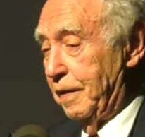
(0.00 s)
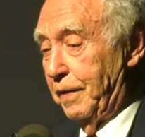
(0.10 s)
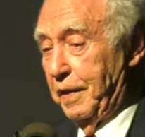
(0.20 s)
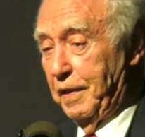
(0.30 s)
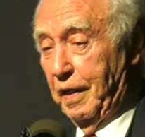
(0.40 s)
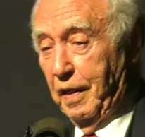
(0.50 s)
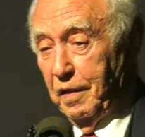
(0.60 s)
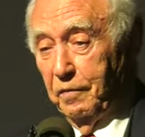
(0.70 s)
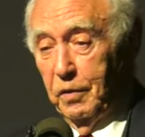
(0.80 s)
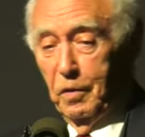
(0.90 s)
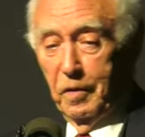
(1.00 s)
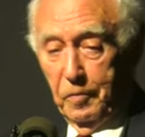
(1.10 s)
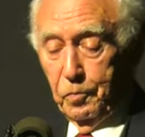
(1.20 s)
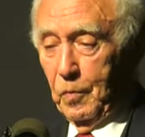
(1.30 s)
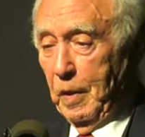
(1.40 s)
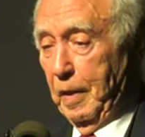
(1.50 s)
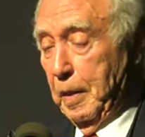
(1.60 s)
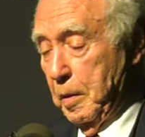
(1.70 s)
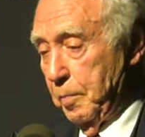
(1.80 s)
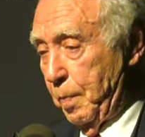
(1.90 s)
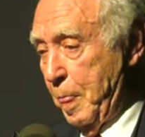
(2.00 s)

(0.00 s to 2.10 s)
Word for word: rather than on the floor. Uh,